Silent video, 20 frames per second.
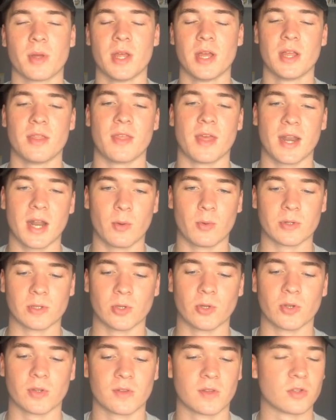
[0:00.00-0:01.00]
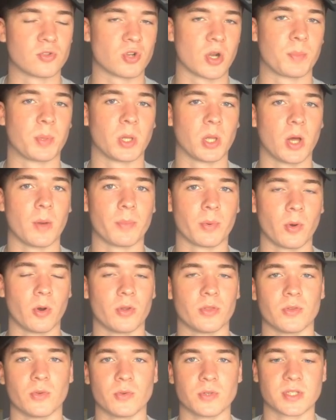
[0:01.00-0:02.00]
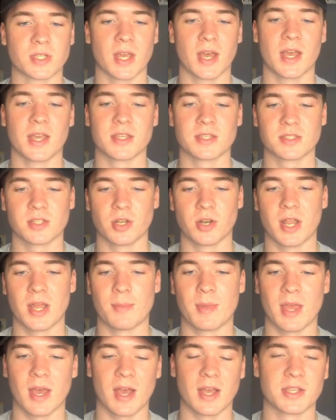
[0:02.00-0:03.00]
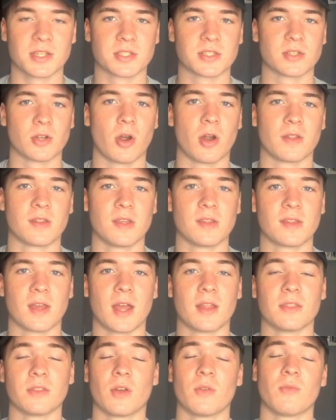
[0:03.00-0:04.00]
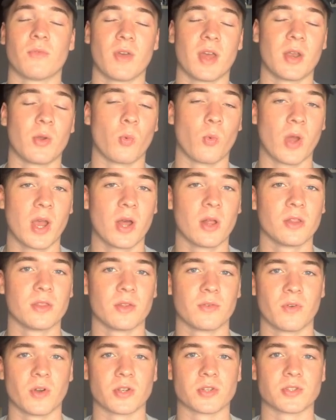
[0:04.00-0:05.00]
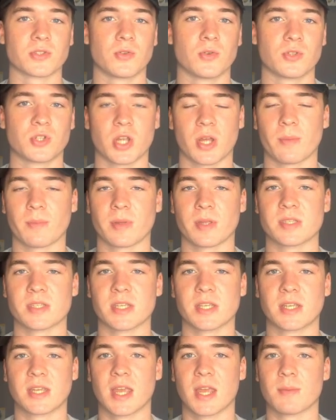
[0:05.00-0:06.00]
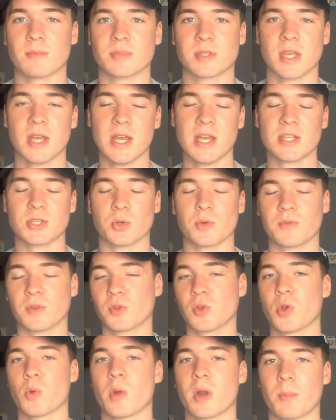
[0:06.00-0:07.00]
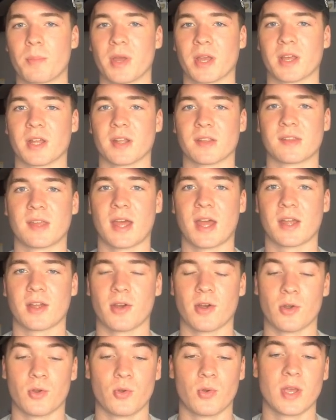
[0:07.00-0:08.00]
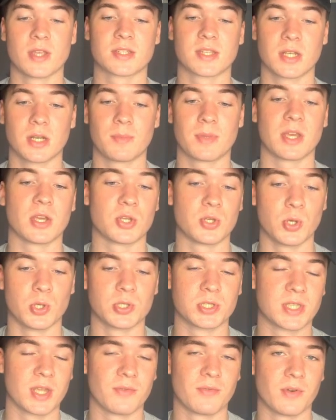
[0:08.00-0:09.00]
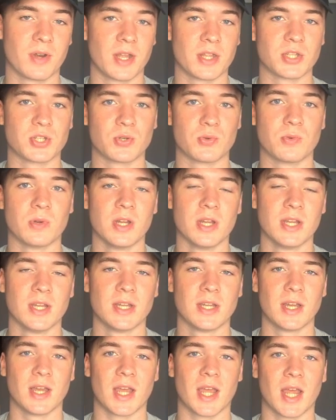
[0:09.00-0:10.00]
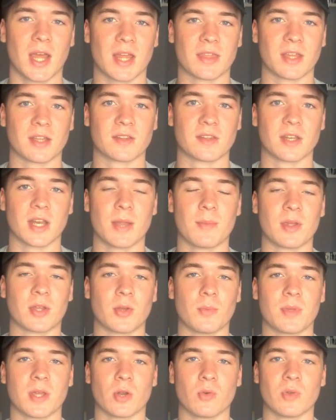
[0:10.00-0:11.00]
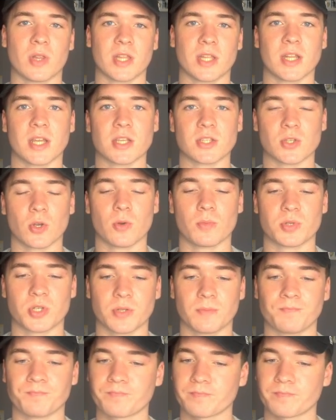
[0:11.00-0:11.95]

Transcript: then I would look to triple up on those guys. Taremi has started and done very well in the first 2 Champions League games, so if you do want to pick an attacker who is going to be a huge differential, I think Taremi could be a really nice option.